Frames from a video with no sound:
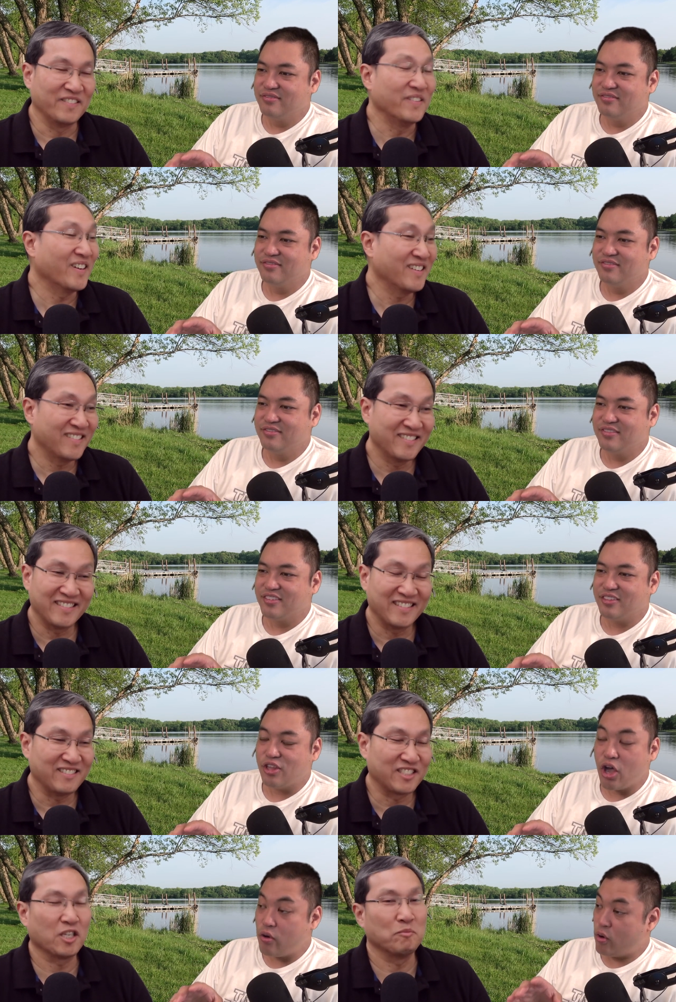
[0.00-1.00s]
Speaker 1: No.
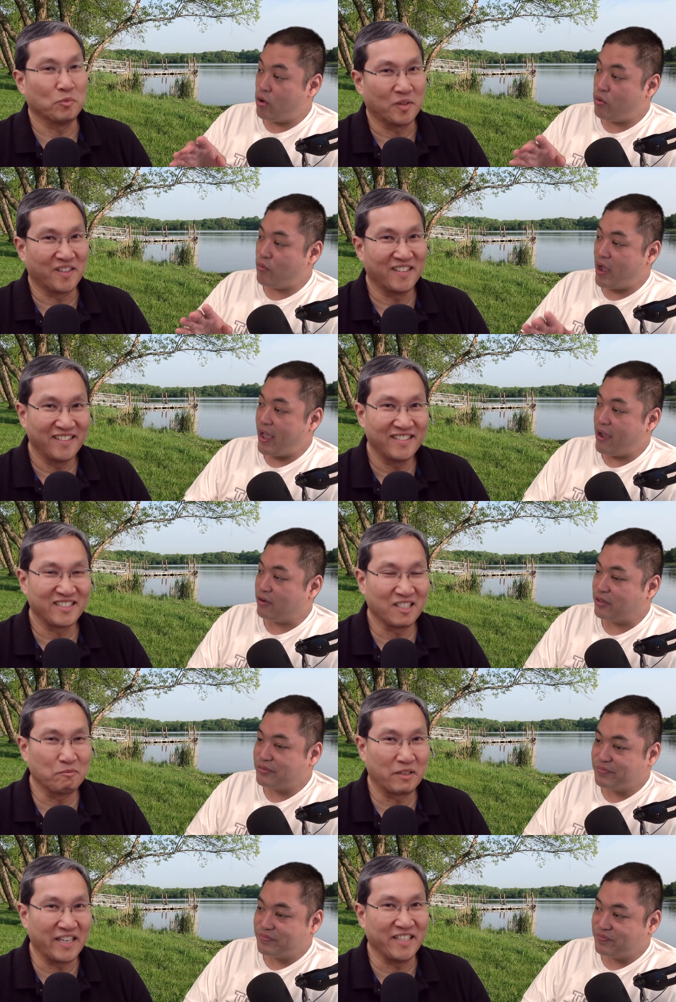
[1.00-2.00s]
No. Some oh, were, wow.
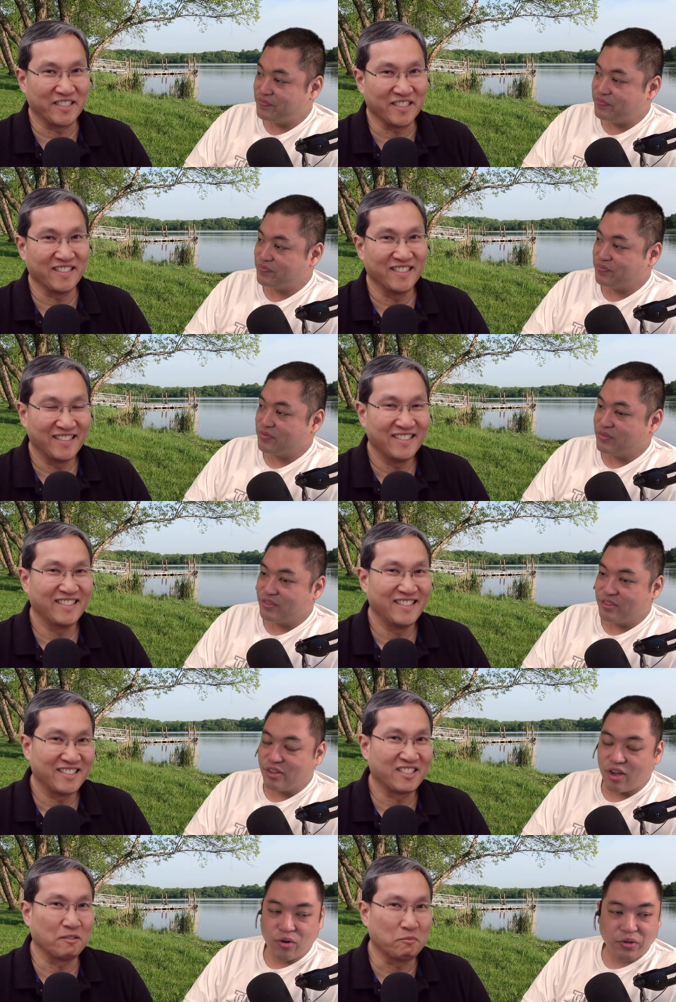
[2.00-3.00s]
Some were Asian.
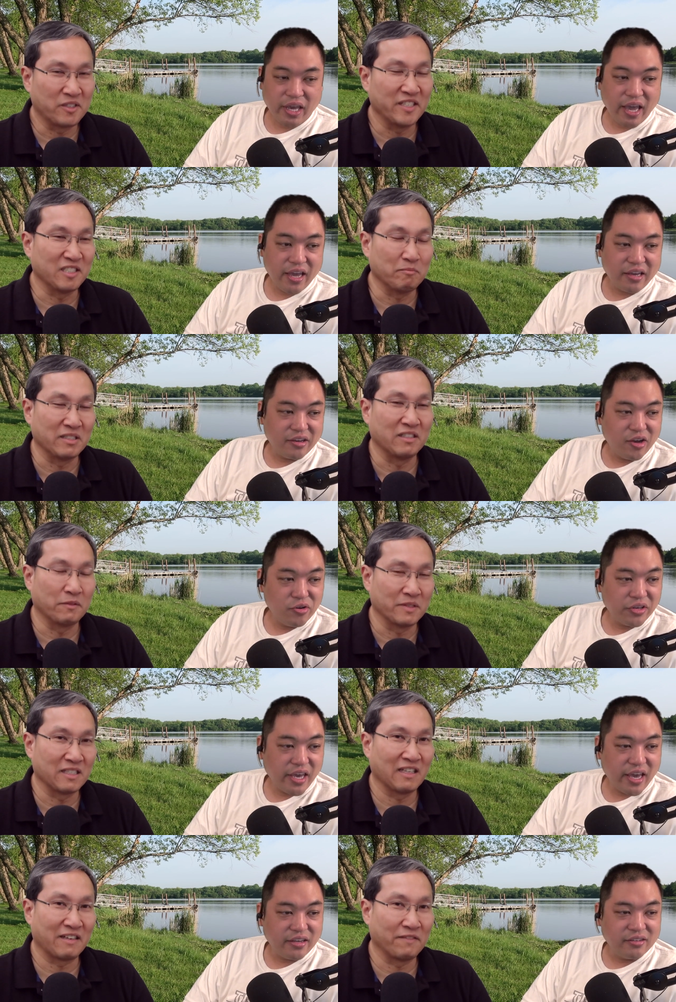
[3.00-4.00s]
Some okay, were Asian, but there okay.
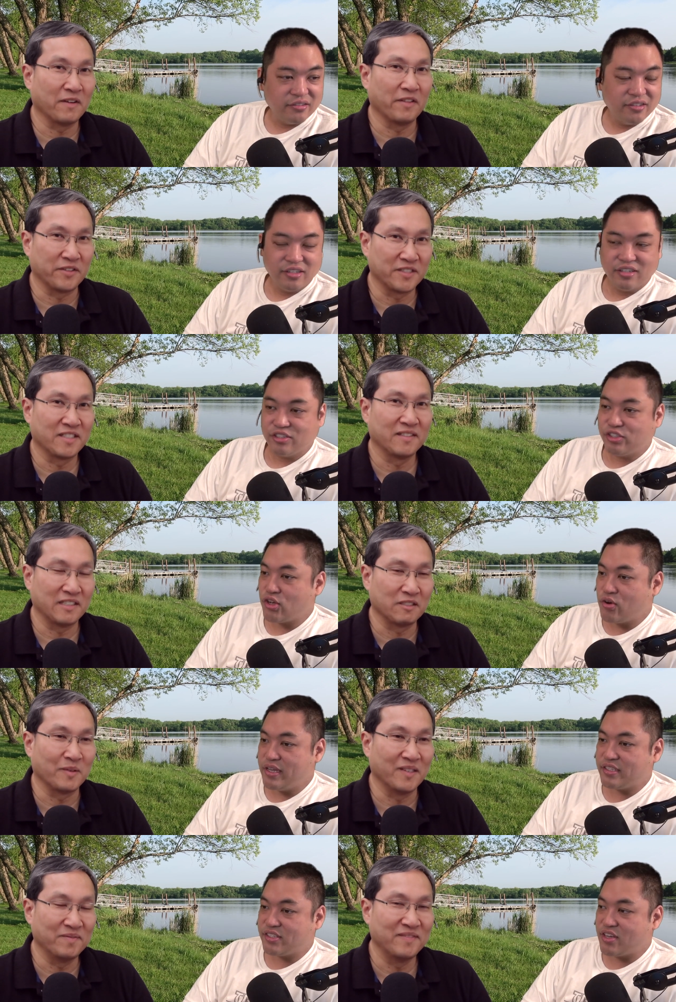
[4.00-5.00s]
was a lot of others.
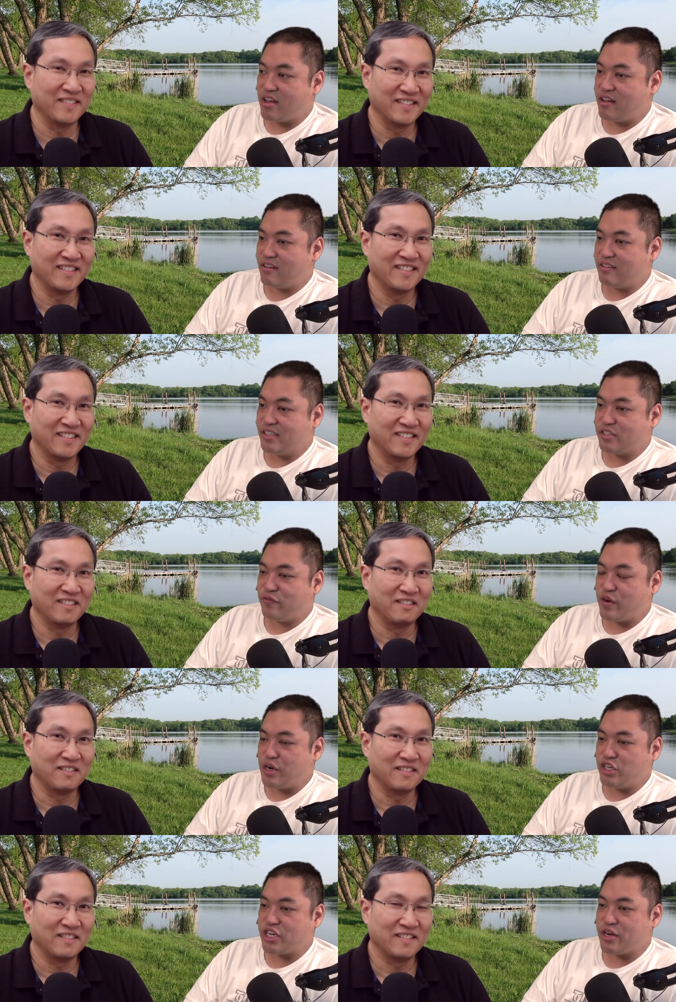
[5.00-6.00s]
So it's
Speaker 2: well. a uh, it's a
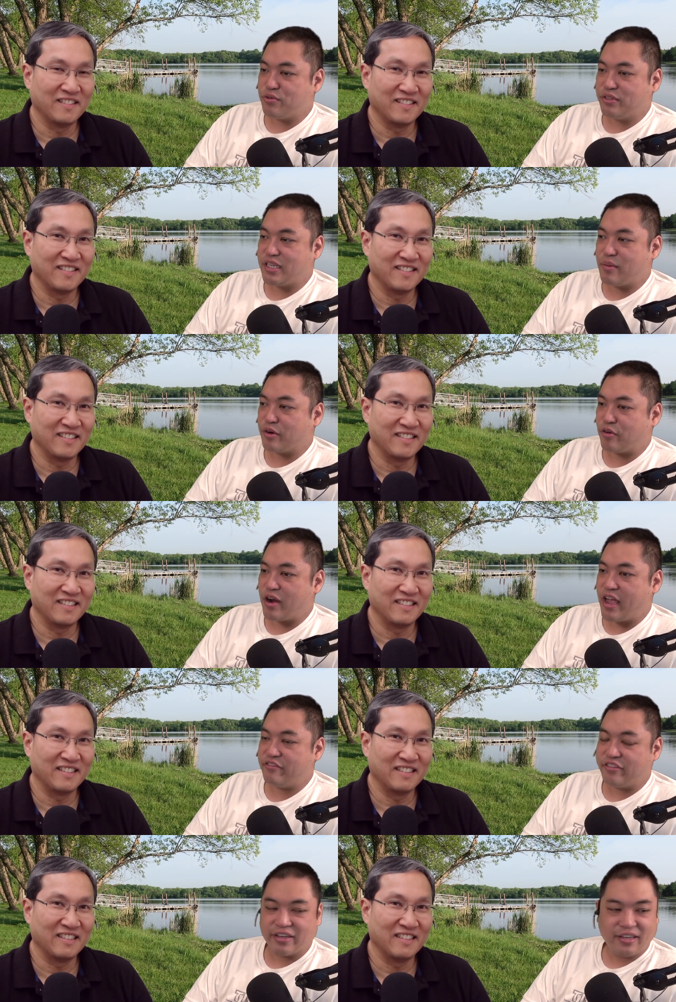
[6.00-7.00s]
very general
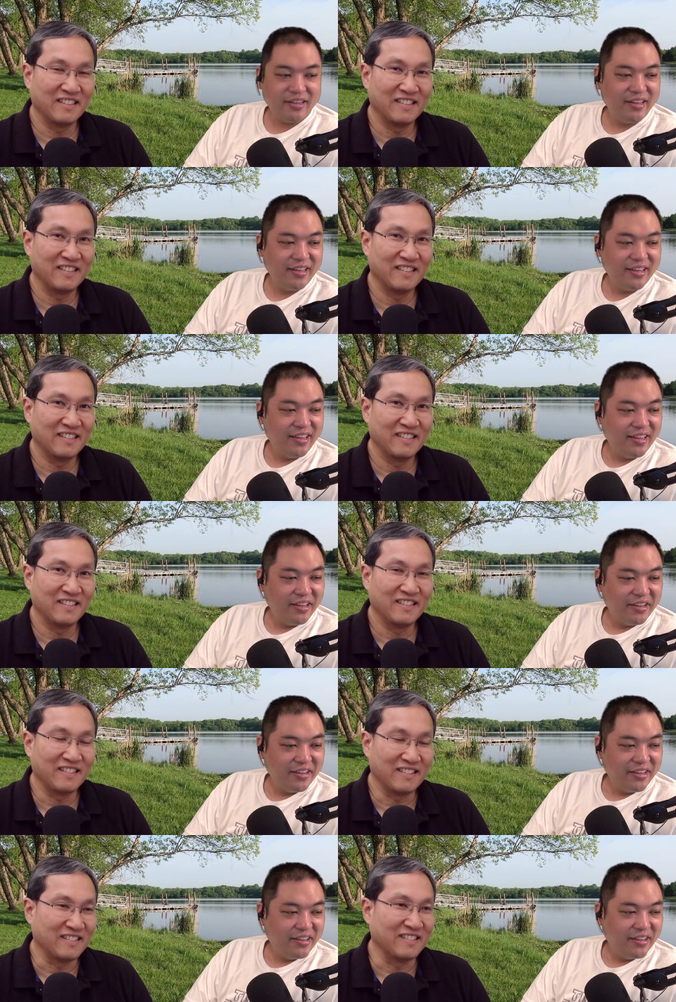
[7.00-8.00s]
demographic.
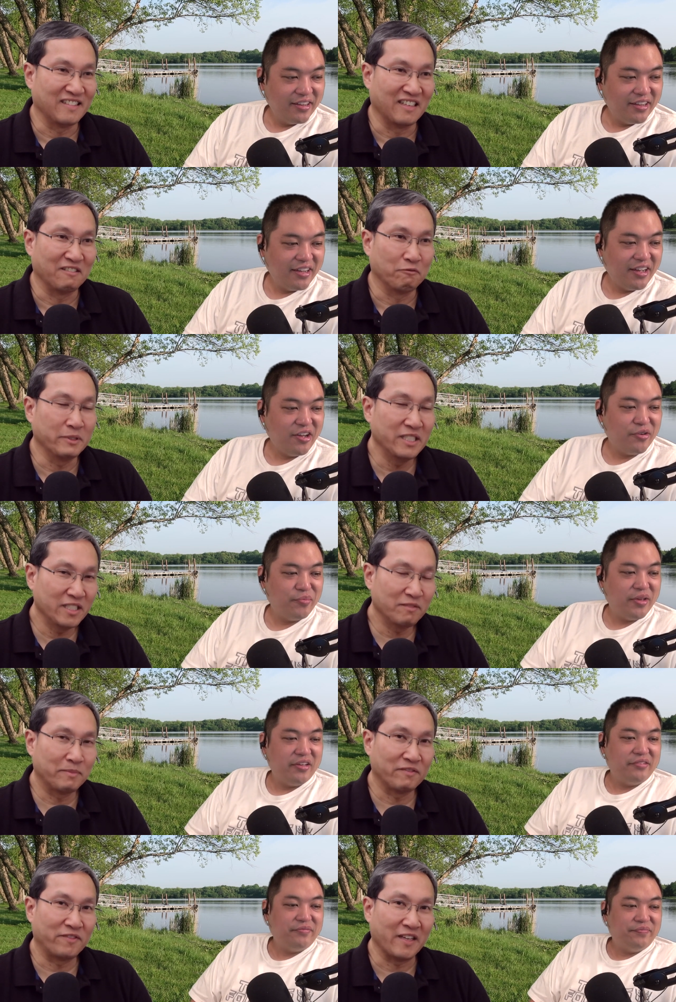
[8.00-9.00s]
Speaker 1: Yeah, oh, we
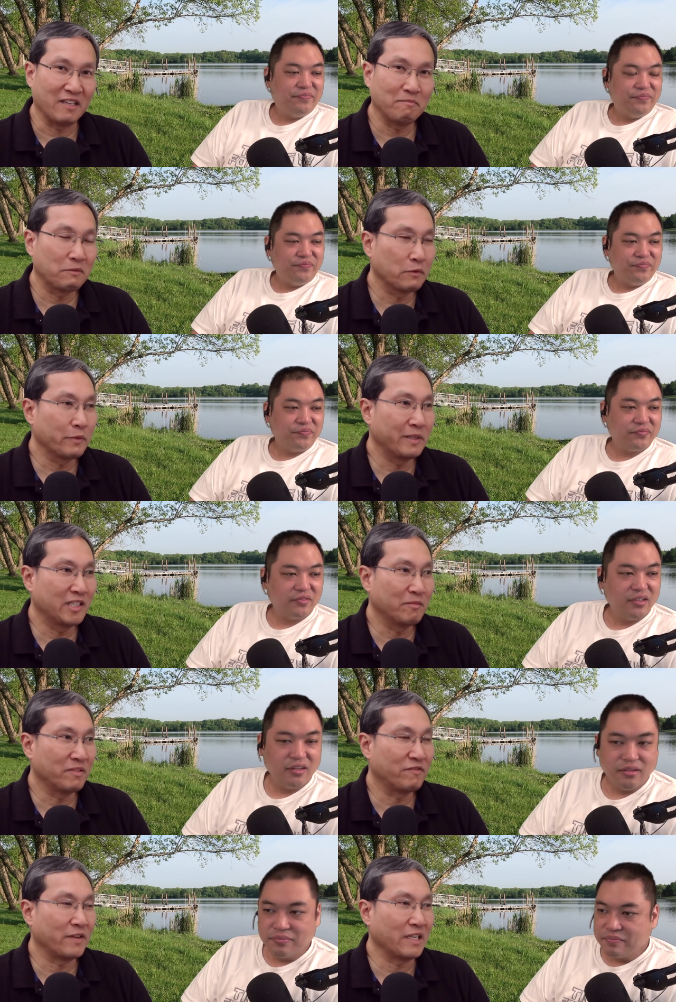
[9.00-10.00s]
did man. buffet. Remember, we
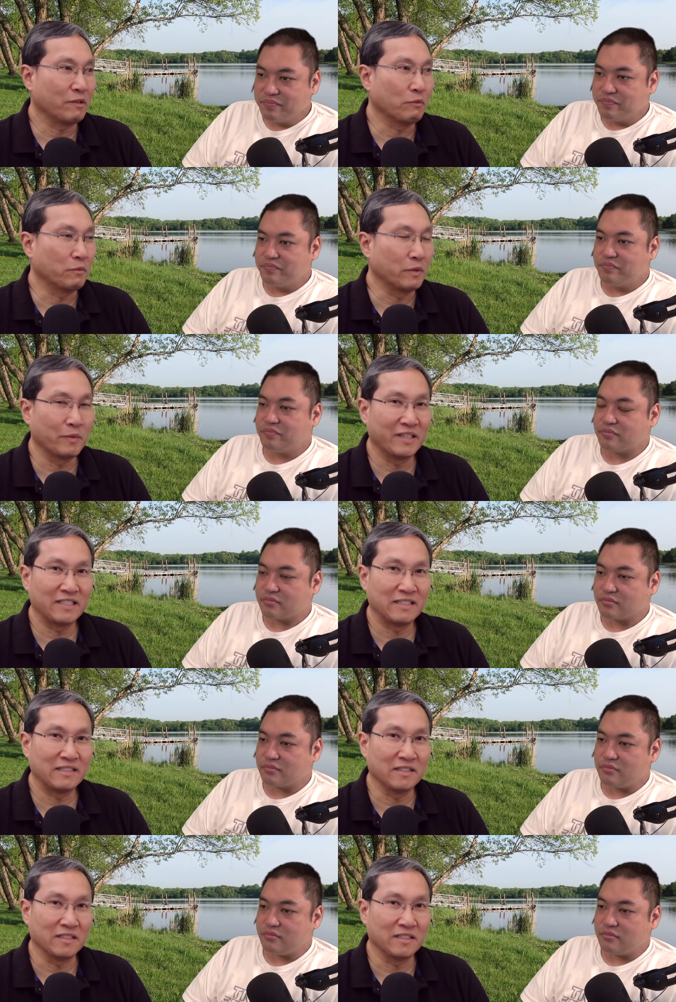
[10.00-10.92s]
did buffet when we went